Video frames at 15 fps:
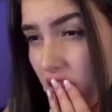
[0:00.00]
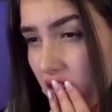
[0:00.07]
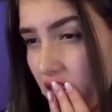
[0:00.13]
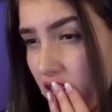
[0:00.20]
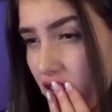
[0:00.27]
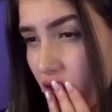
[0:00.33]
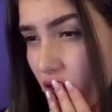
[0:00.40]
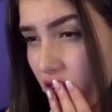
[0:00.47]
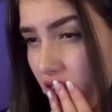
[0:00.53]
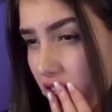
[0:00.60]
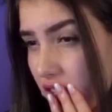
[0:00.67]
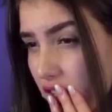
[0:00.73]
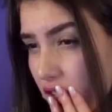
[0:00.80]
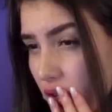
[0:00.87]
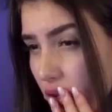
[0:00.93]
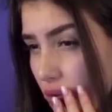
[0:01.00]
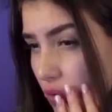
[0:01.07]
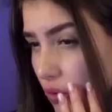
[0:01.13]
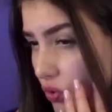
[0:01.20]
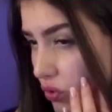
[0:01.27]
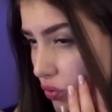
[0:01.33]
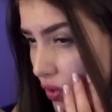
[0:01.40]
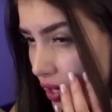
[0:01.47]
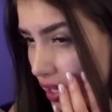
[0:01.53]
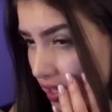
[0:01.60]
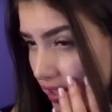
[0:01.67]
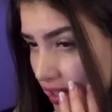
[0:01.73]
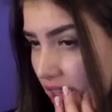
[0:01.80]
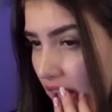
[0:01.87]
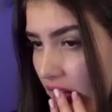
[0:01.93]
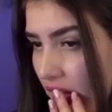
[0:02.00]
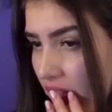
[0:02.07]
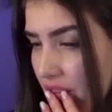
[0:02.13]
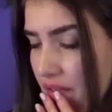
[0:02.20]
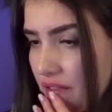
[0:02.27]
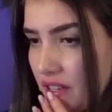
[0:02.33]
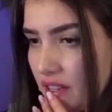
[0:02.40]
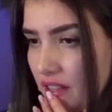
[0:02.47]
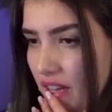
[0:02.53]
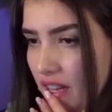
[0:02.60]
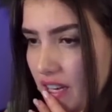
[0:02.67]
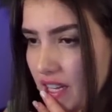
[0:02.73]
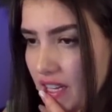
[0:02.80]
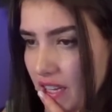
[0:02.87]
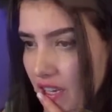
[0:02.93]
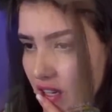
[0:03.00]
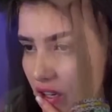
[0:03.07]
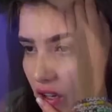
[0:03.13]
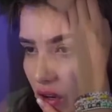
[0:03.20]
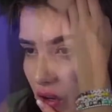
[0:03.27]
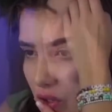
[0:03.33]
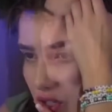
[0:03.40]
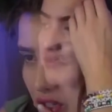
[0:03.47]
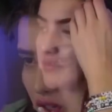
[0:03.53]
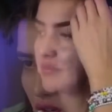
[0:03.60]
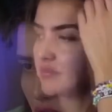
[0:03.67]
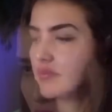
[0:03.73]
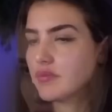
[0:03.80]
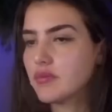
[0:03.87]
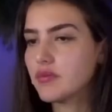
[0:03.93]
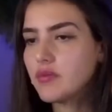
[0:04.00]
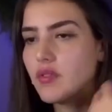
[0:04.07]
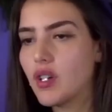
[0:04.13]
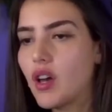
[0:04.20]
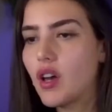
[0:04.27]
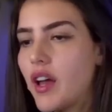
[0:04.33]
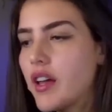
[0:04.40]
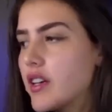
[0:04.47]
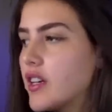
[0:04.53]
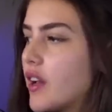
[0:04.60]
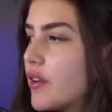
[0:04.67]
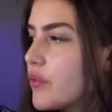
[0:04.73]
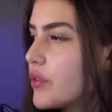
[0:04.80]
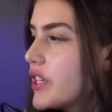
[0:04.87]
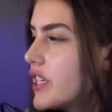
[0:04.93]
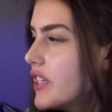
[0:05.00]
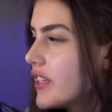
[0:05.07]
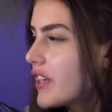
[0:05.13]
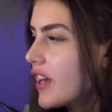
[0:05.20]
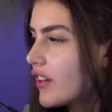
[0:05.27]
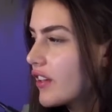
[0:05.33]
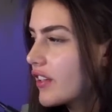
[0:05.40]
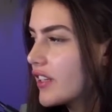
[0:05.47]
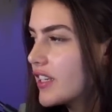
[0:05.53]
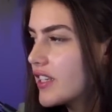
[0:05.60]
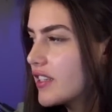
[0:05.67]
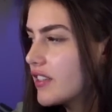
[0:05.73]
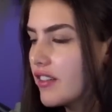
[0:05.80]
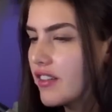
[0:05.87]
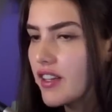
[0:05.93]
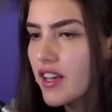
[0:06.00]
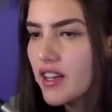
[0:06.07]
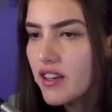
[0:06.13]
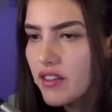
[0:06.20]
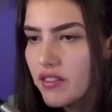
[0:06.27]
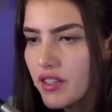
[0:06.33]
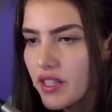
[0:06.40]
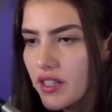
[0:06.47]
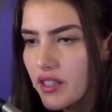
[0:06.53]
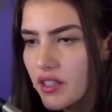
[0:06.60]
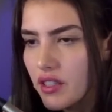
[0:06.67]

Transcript: and he only has two squares left that he can go to. I, need. I, we need to calculate until the end of it.